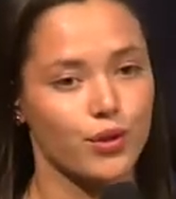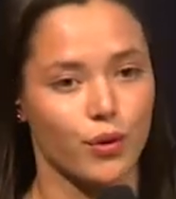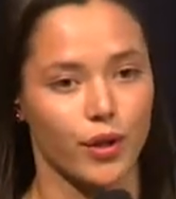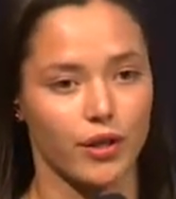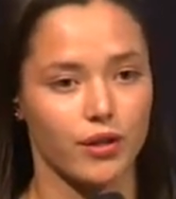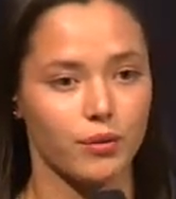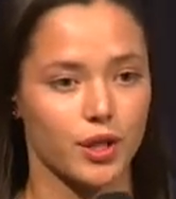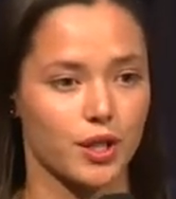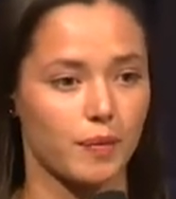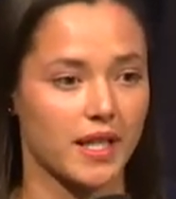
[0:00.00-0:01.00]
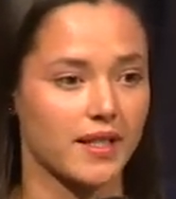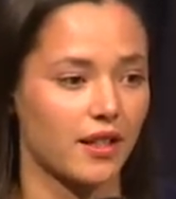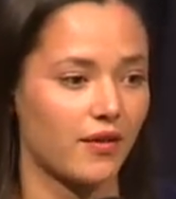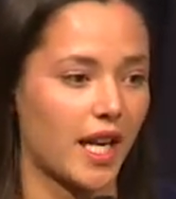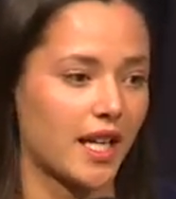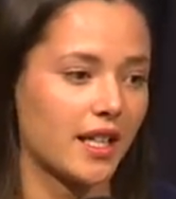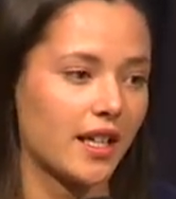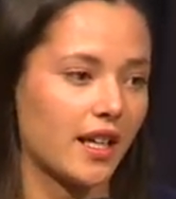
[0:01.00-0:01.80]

Soil, which is based out of Haiti,